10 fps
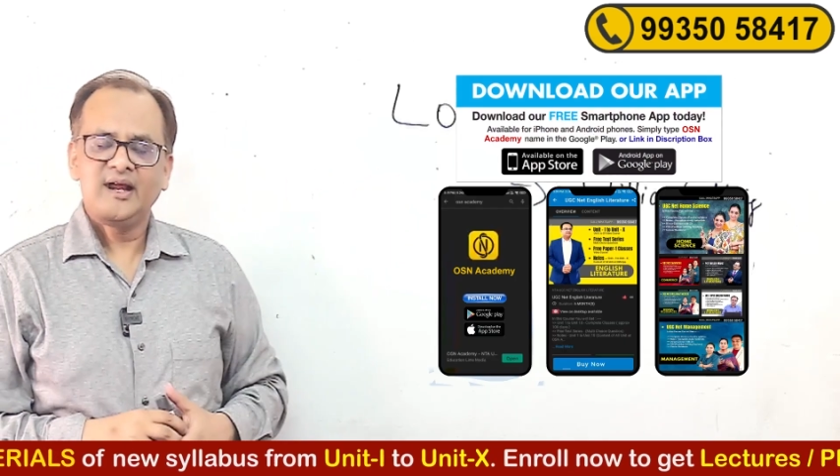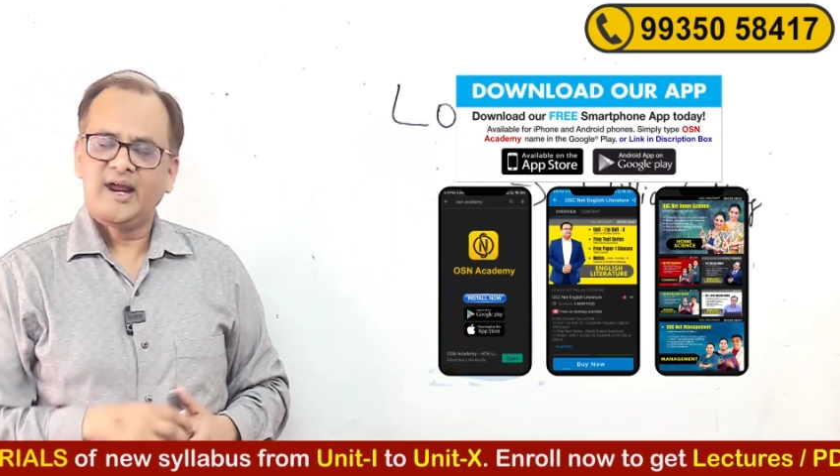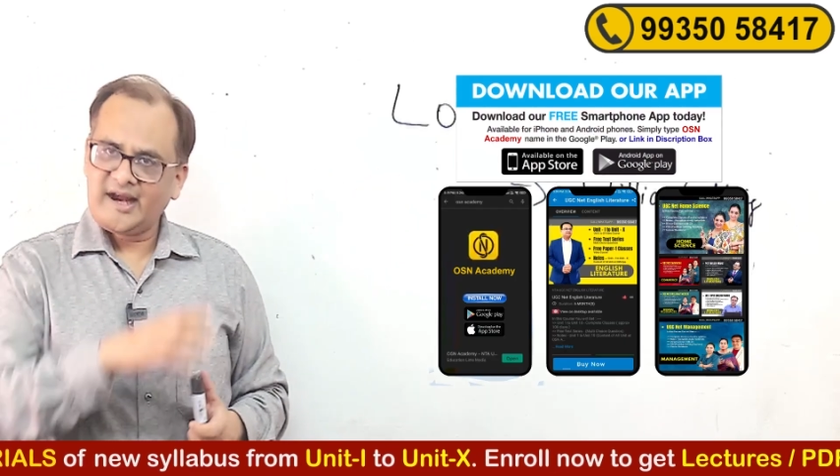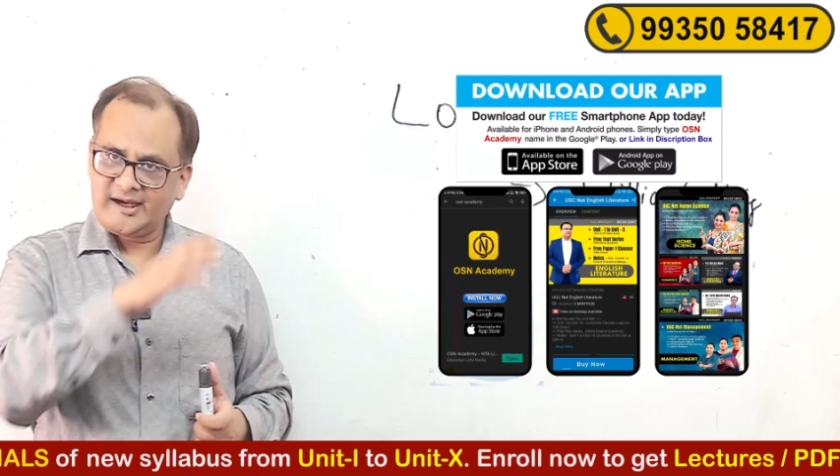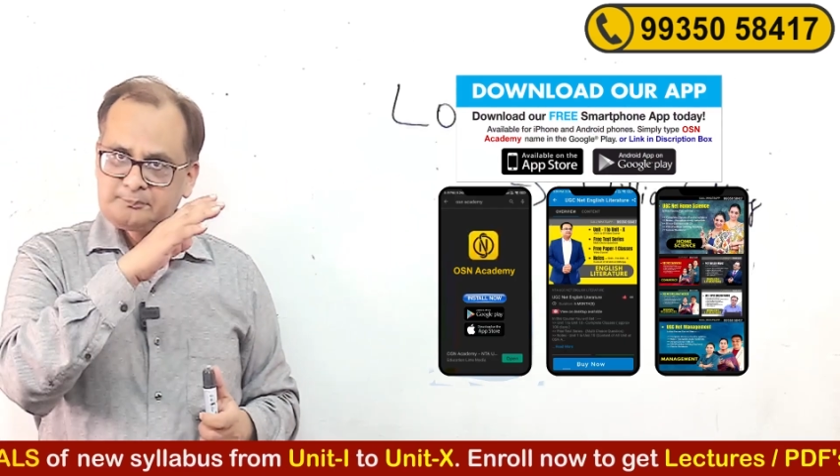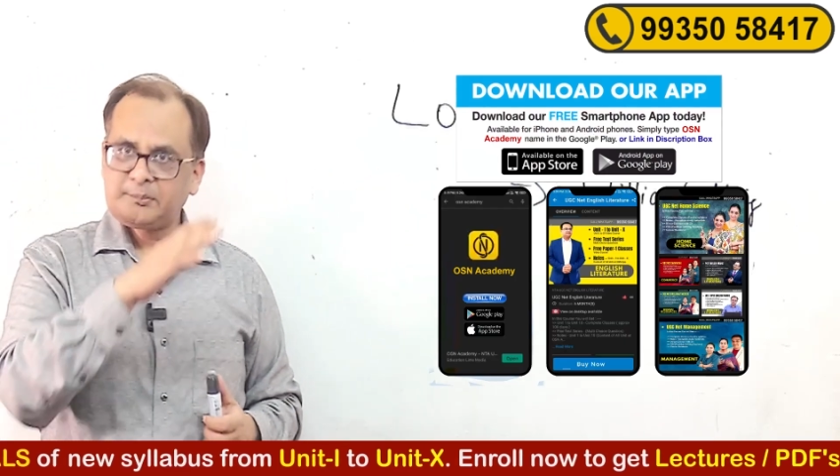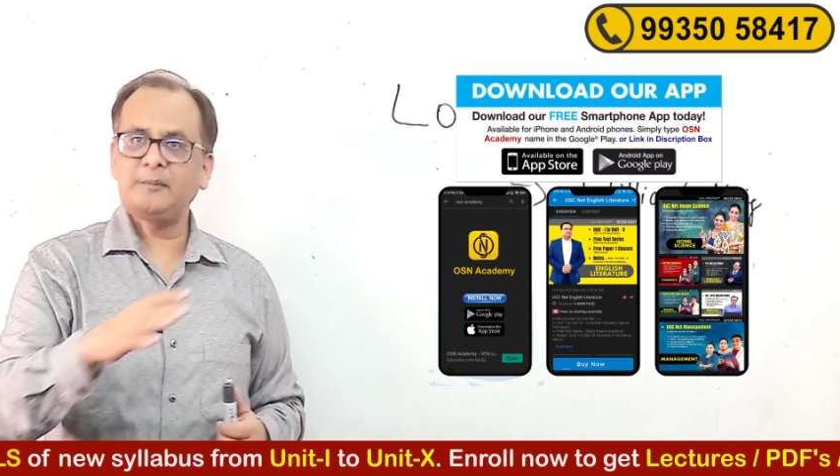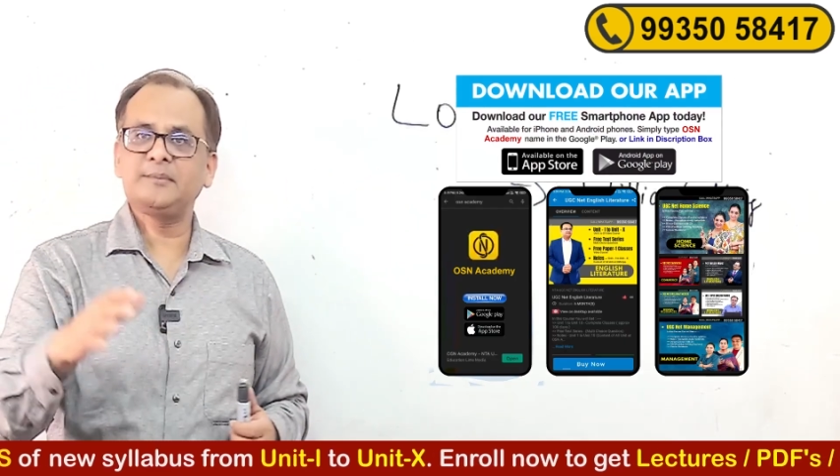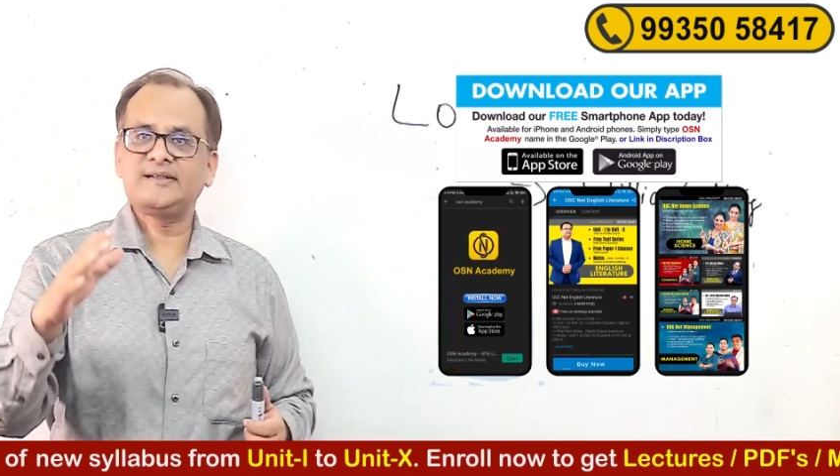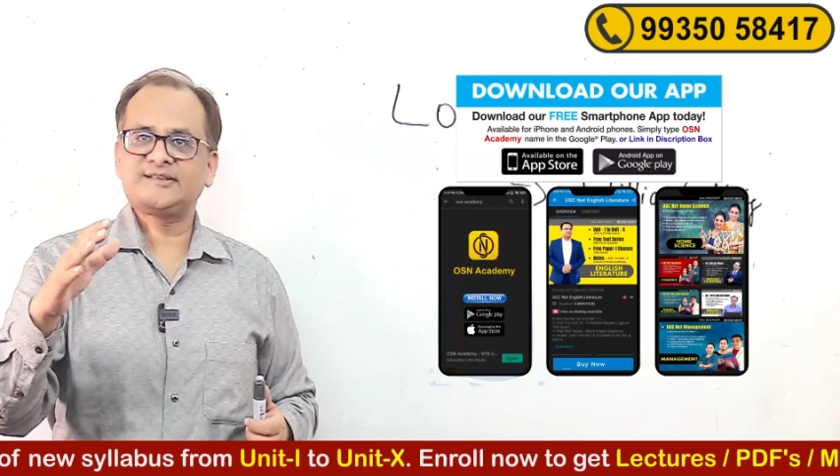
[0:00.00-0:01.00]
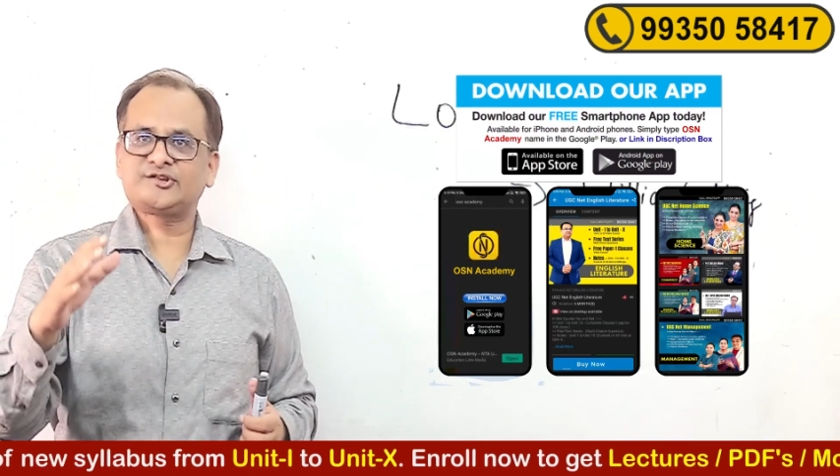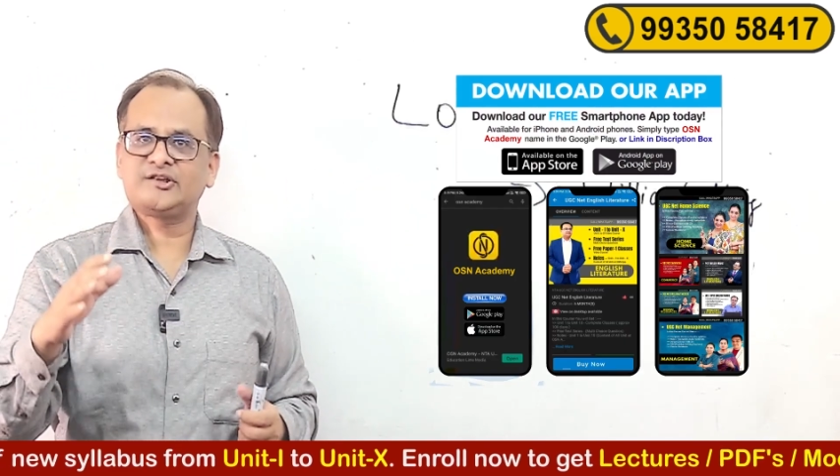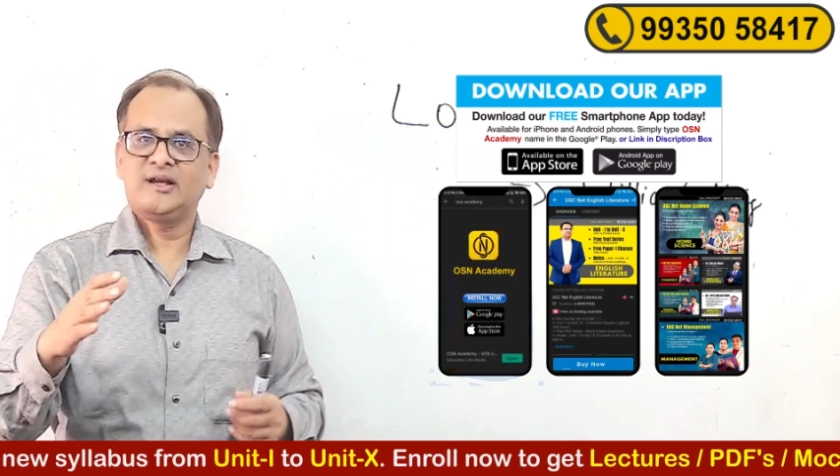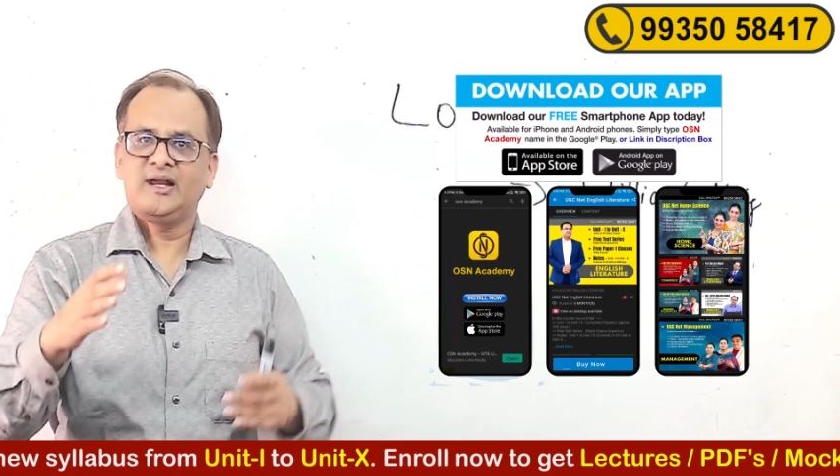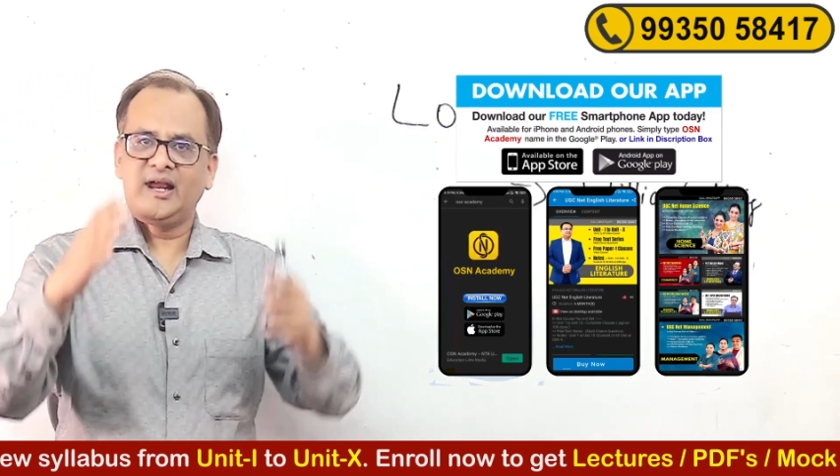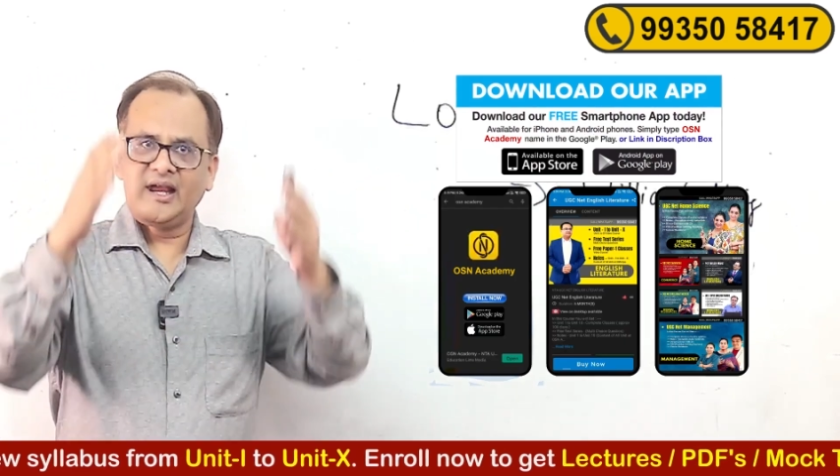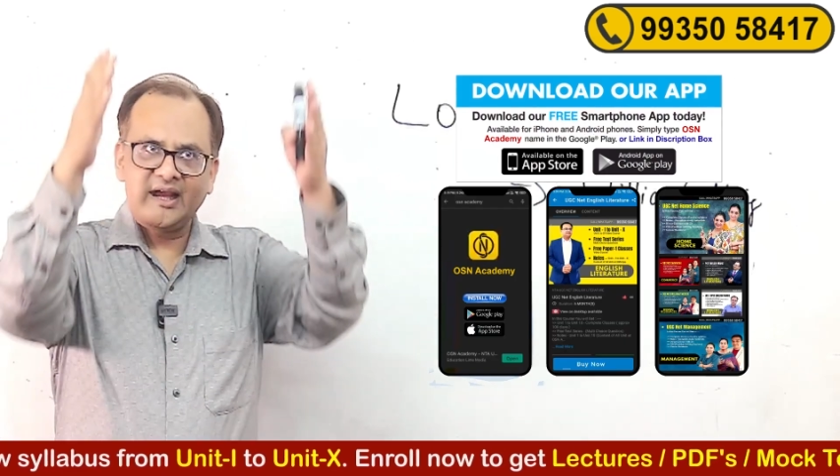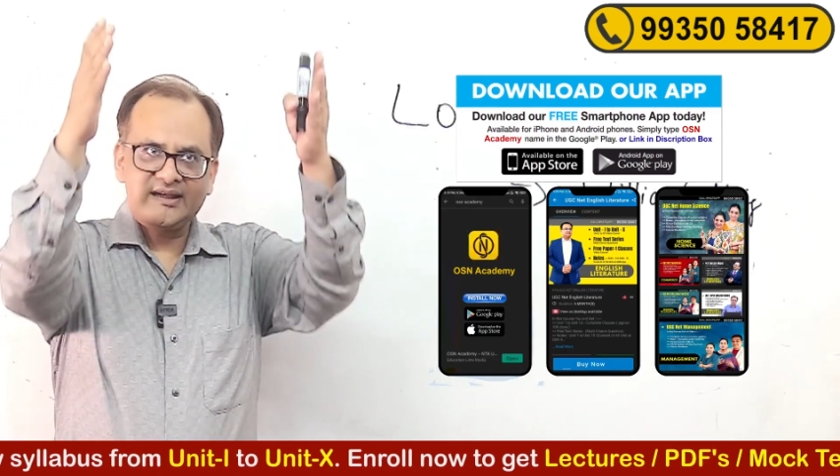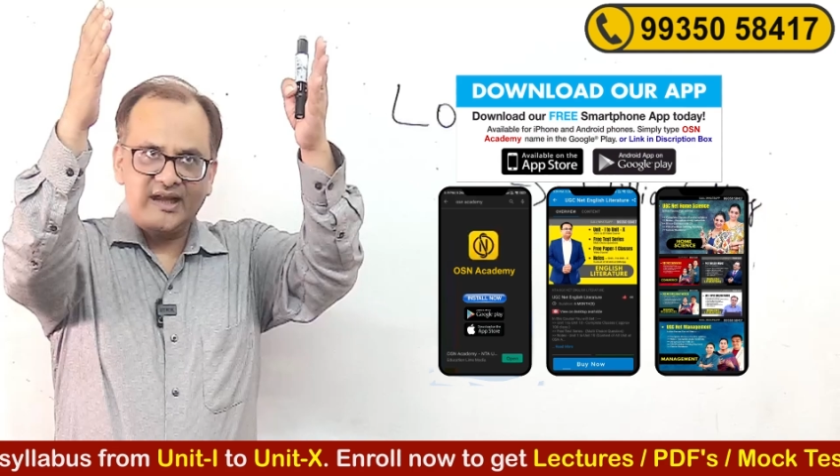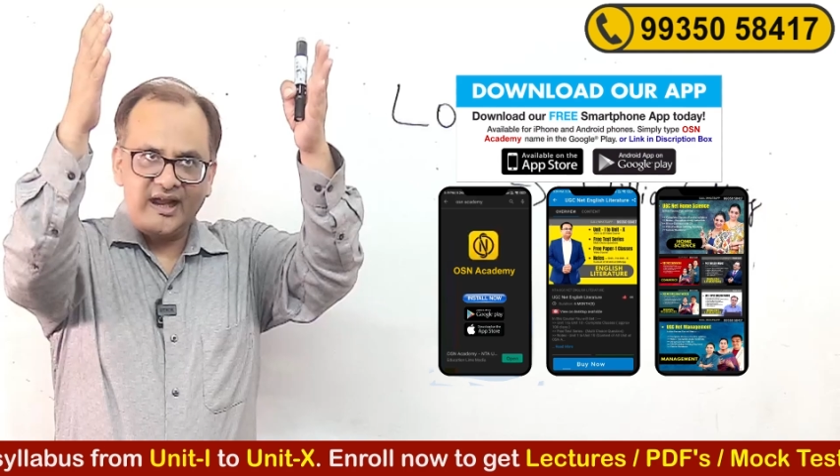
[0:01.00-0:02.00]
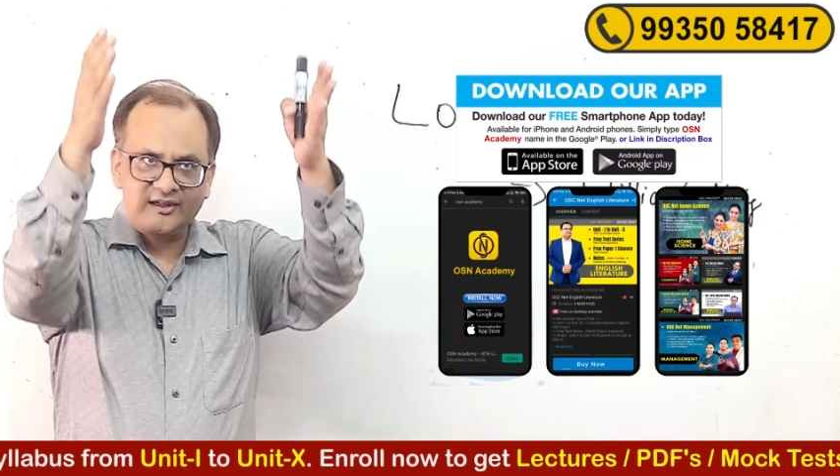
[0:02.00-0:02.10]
had published an